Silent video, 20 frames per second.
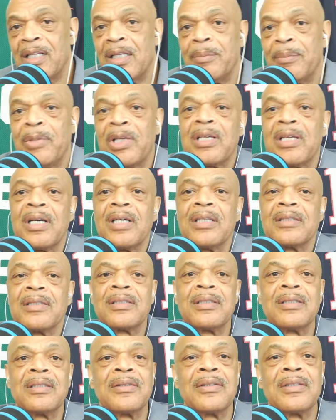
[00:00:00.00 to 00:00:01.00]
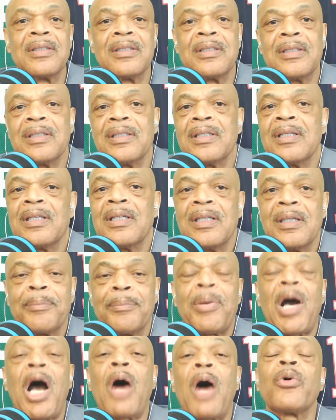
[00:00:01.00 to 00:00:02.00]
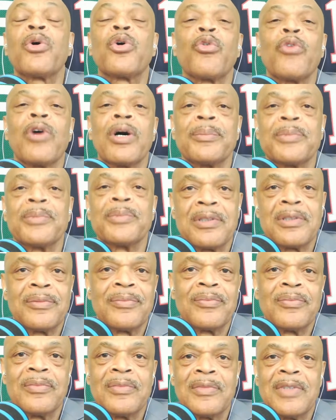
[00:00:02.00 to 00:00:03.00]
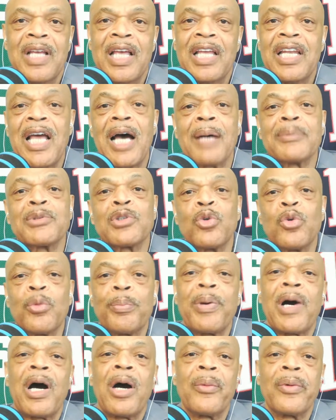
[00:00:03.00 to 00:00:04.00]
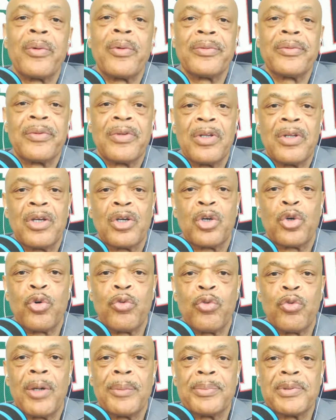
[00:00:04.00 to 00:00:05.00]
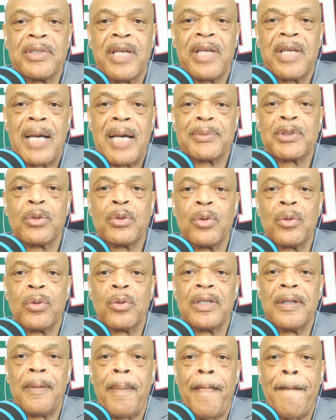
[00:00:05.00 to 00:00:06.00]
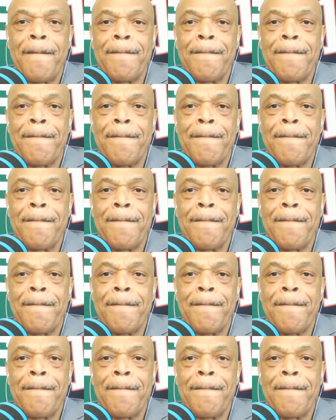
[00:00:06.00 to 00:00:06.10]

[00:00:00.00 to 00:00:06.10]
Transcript: because power corrupts, and absolute power corrupts absolutely.